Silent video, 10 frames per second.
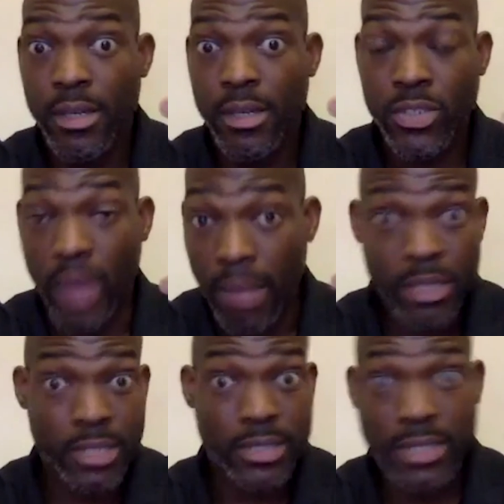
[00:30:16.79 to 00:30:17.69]
So I'm
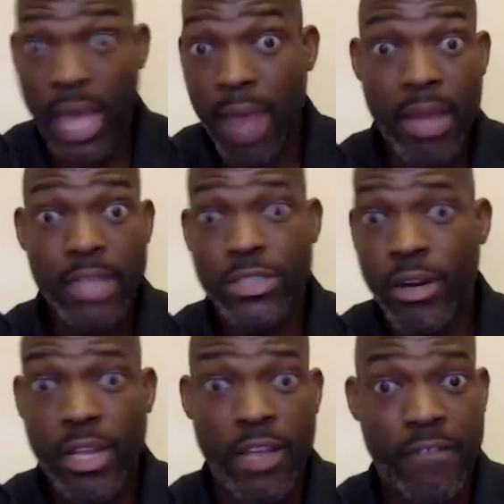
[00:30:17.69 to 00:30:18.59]
going to stop my
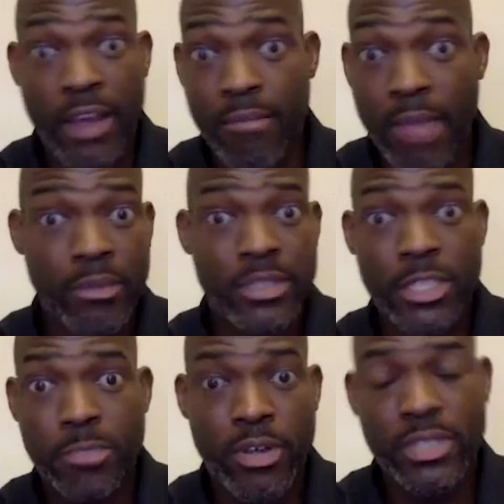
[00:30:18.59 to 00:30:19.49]
journey if I met with this
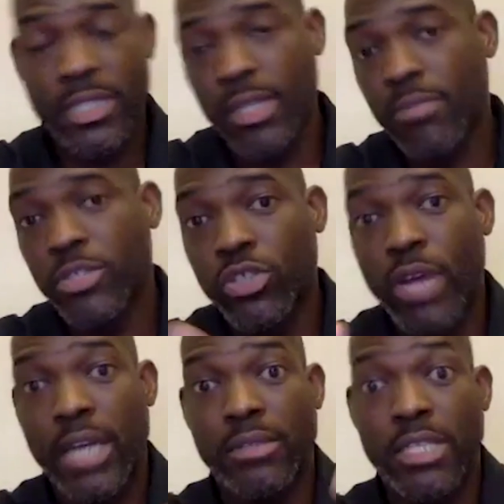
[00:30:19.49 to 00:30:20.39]
person, and I'm going to
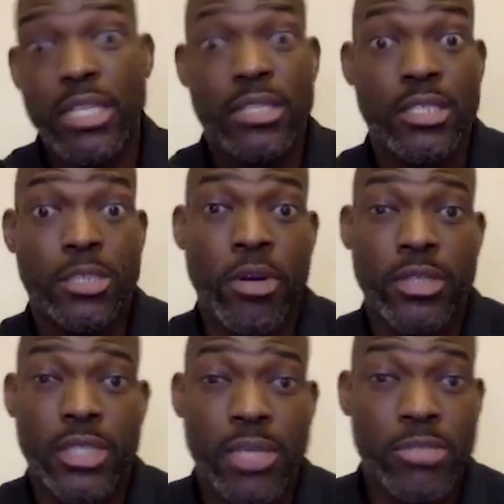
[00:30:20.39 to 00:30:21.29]
try to teach this
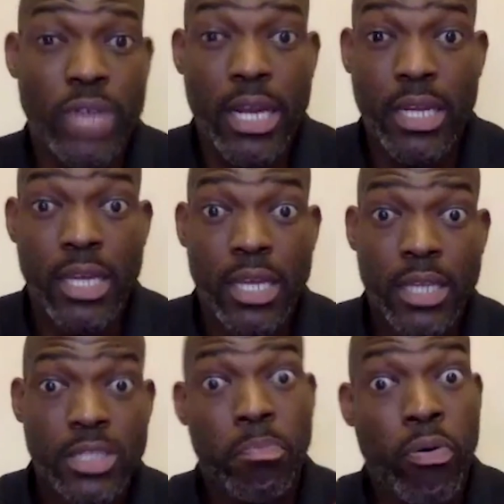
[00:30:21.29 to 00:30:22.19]
person. I'm going to try
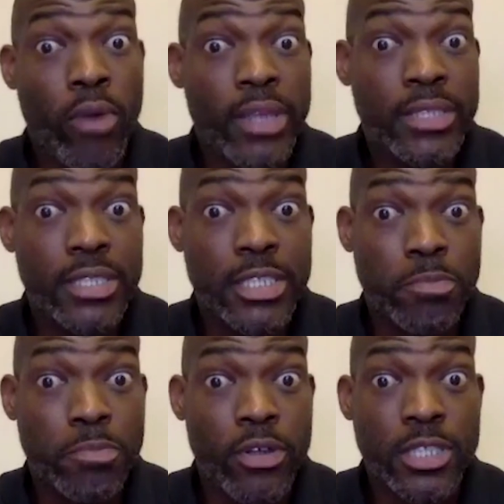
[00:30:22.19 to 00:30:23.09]
to pour into this
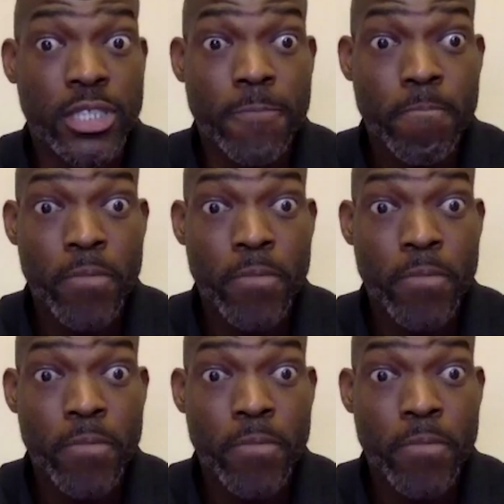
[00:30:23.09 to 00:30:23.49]
person.